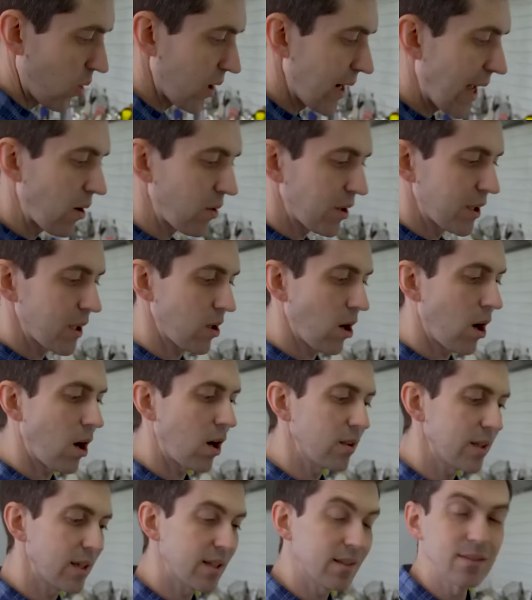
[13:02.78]
We're now gonna
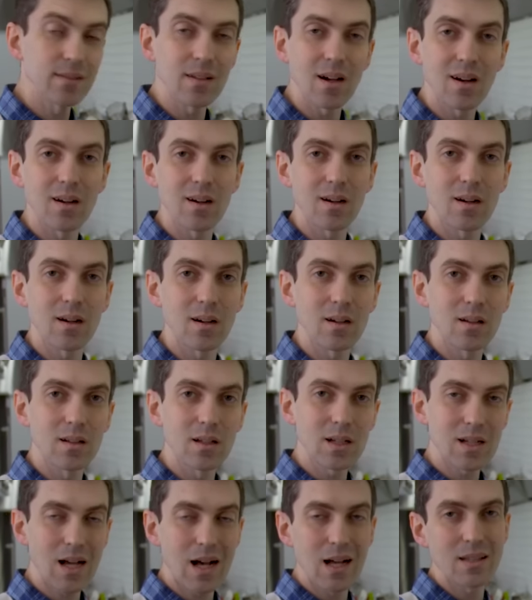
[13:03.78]
call this our
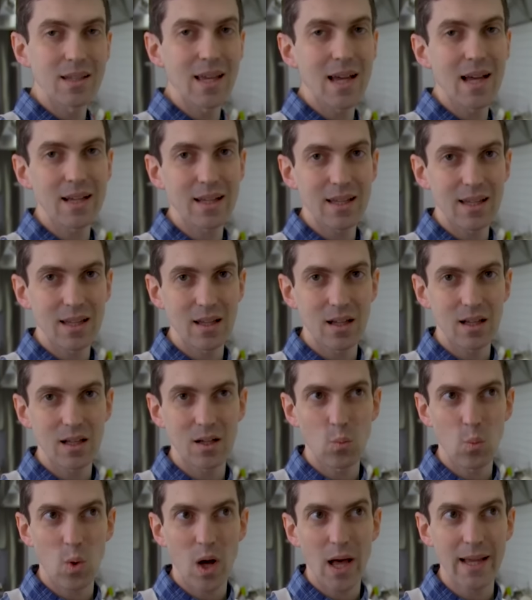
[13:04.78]
cognac
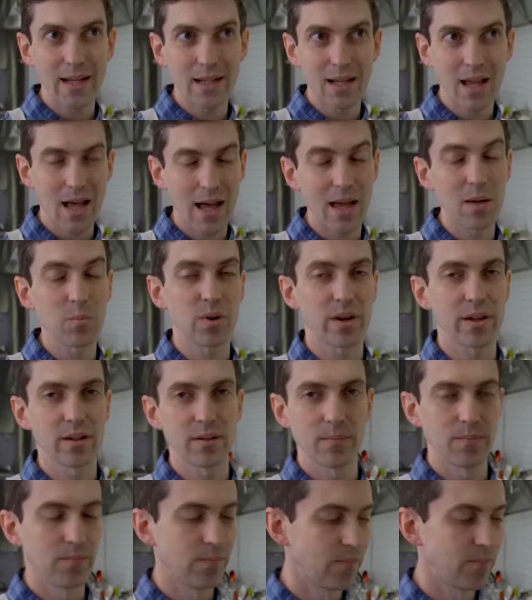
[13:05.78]
wine hybrid.